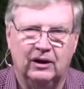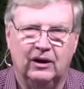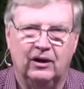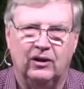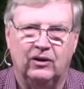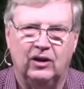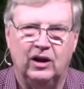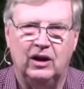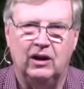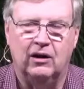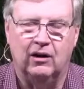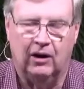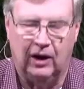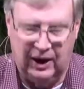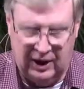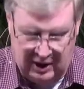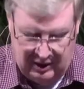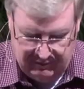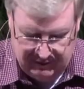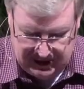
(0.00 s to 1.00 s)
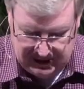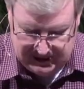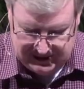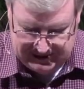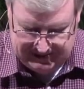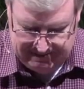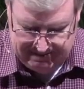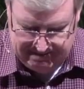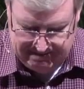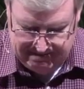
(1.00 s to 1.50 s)
the year ahead of us.
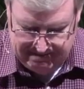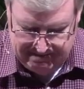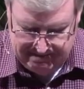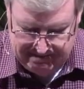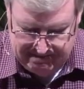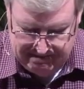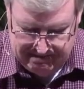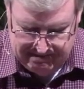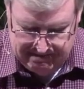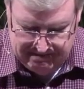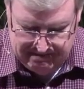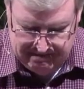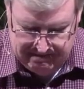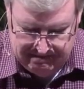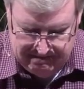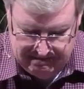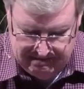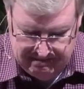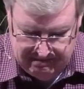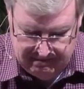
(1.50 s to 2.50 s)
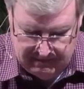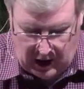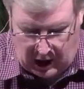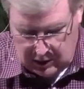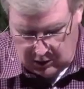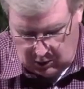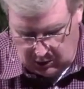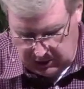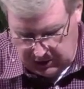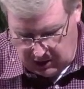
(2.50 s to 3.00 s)
Not
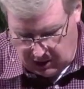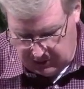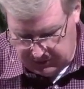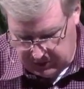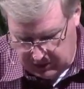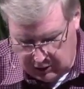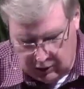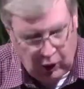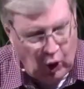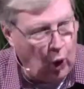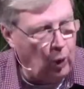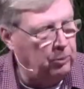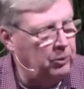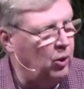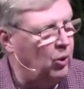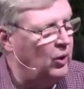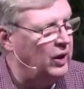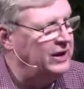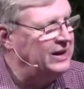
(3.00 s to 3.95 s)
only are there global and